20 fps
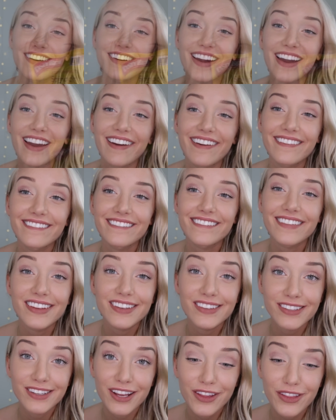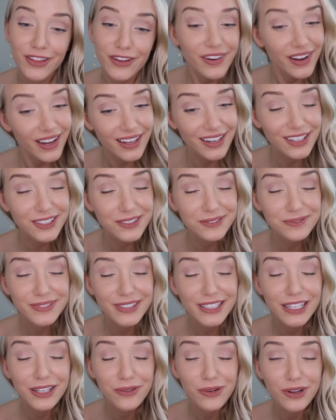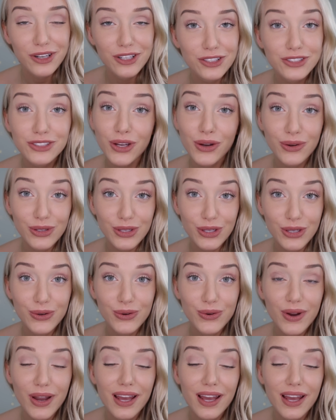Okay, another item that I want to show you,